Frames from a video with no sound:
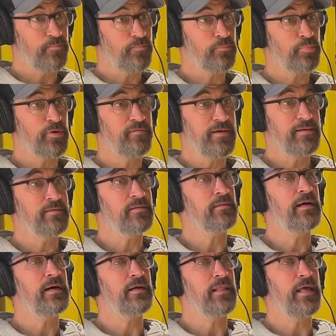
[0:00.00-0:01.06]
prevent a
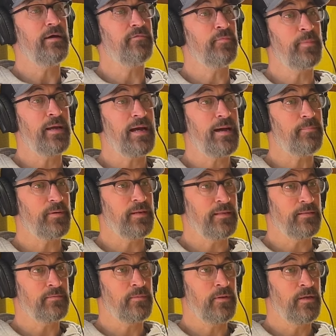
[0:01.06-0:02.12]
lot of that from
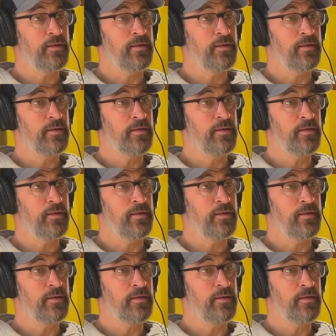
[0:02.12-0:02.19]
happening.